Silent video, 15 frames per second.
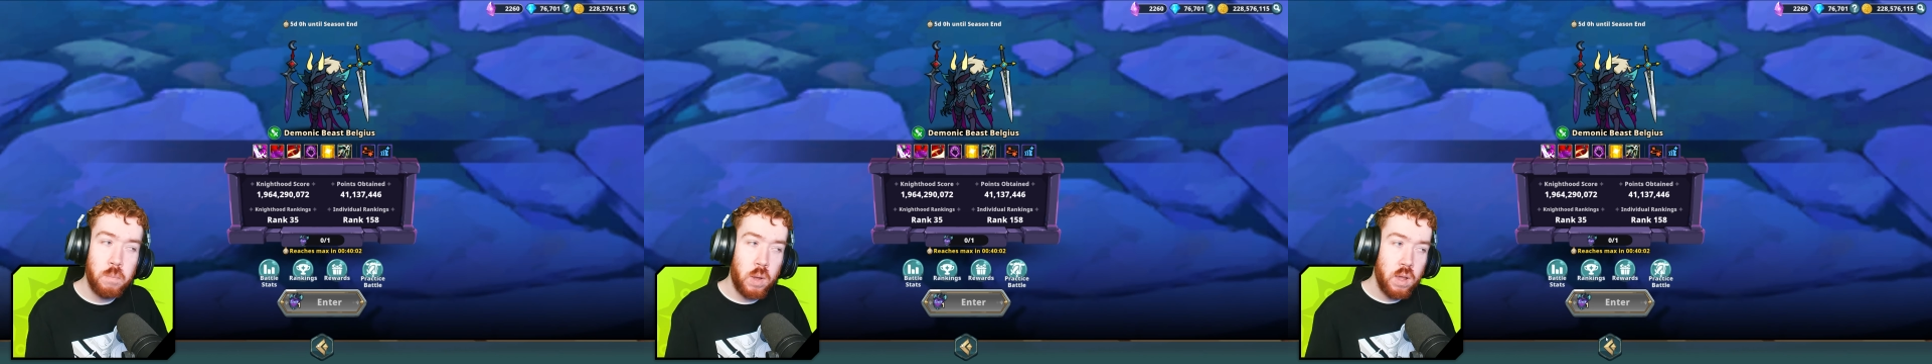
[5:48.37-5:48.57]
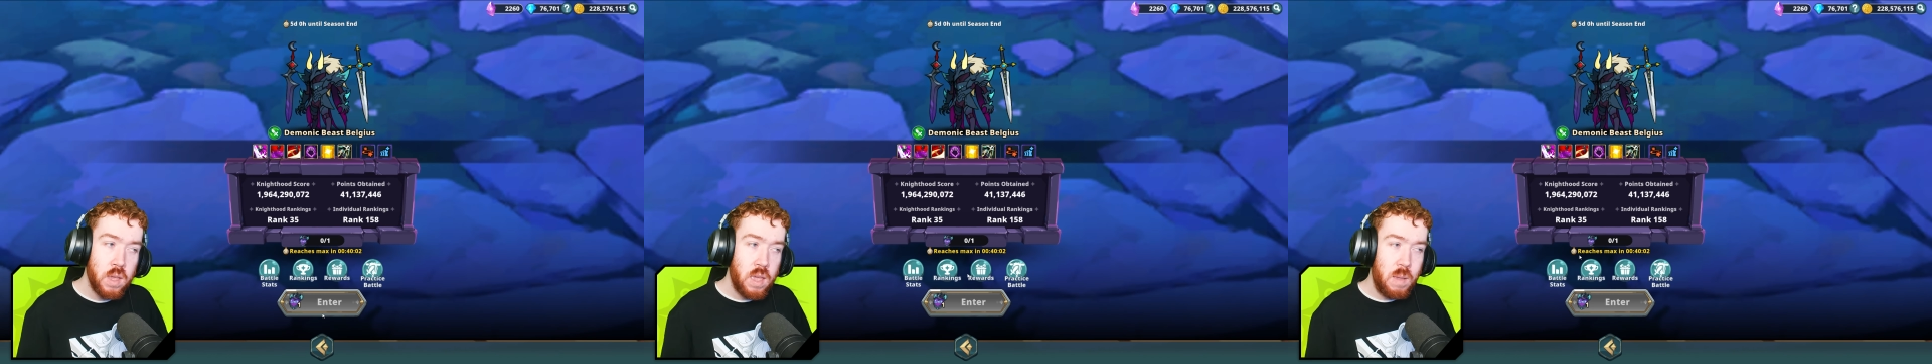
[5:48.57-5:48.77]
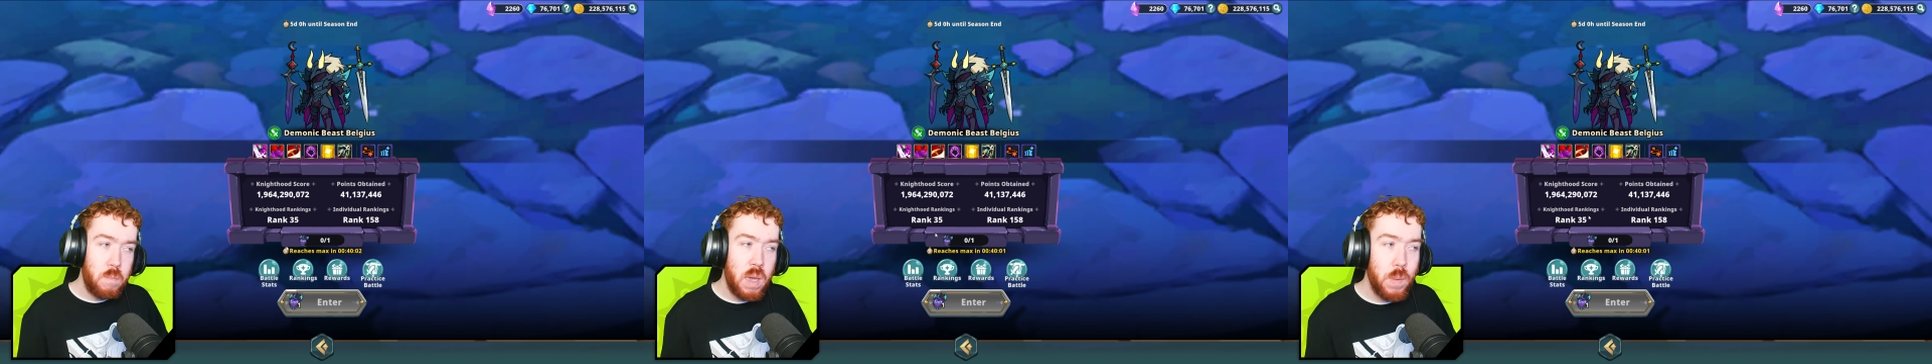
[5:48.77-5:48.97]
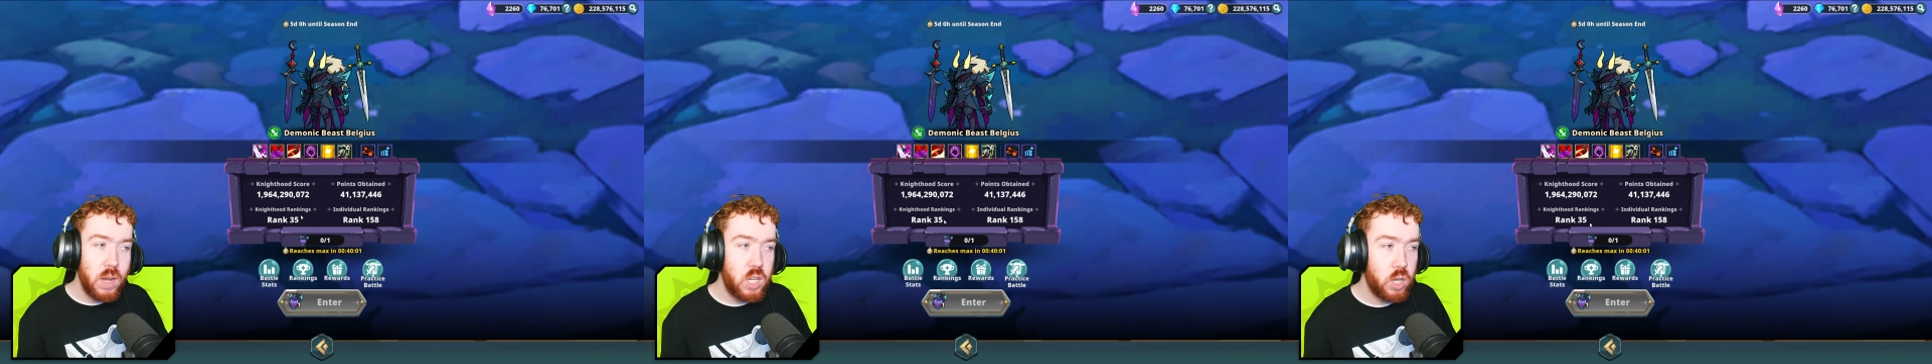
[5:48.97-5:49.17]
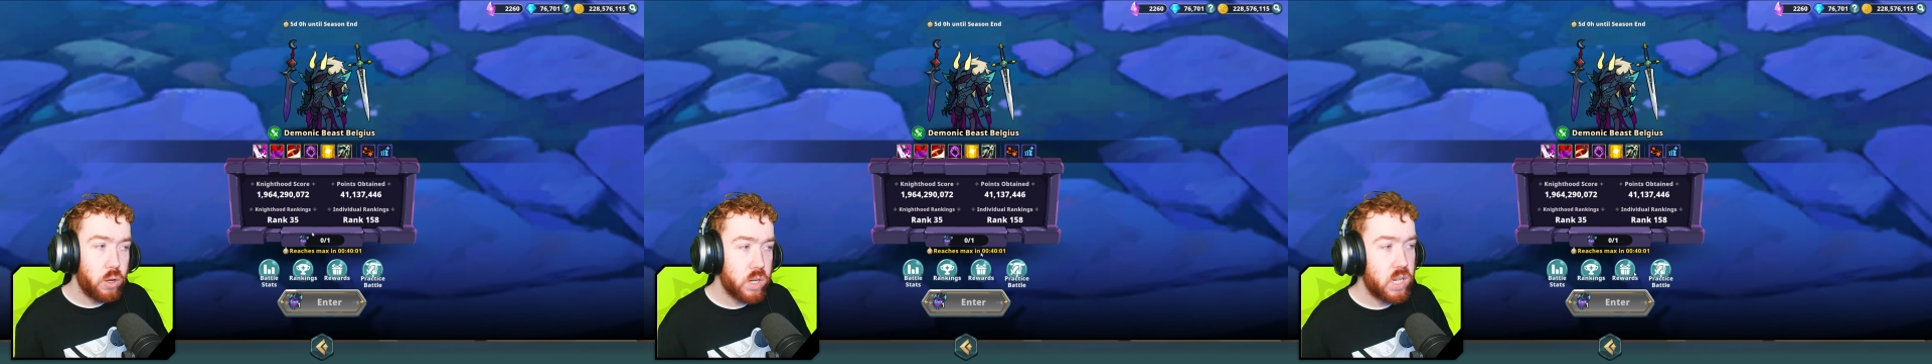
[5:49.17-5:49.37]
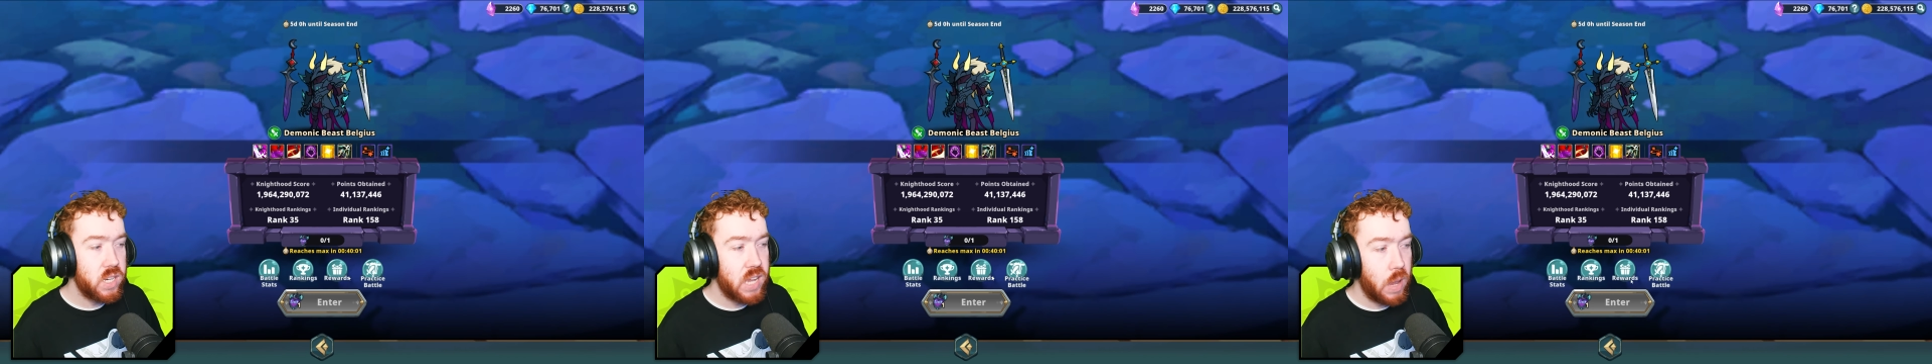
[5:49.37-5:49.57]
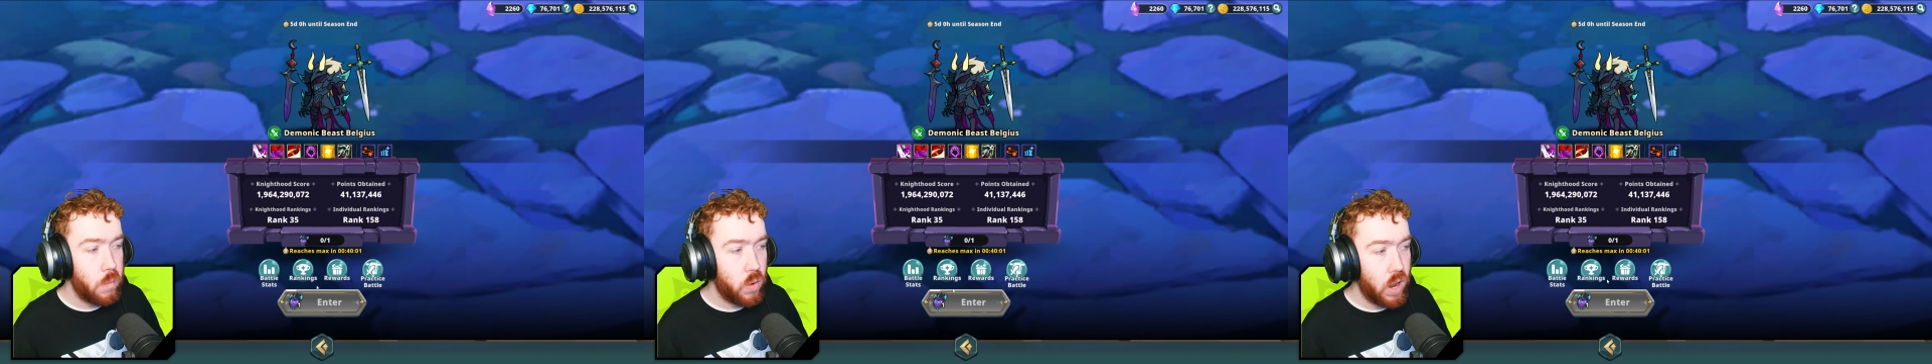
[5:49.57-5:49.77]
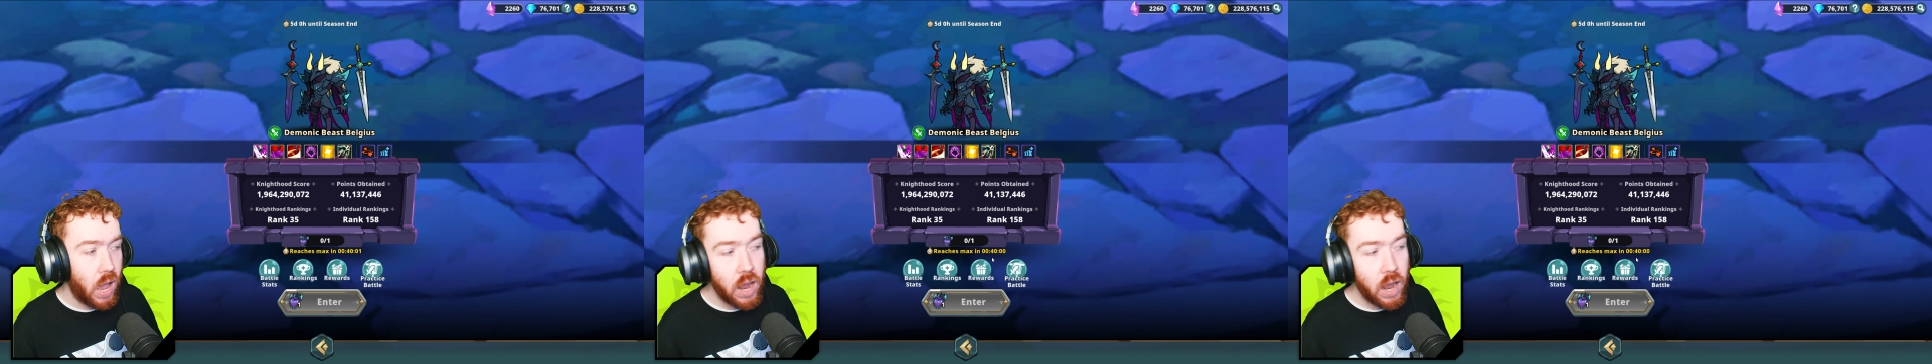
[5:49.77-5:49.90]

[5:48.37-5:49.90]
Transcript: But maybe she cooks this game mode,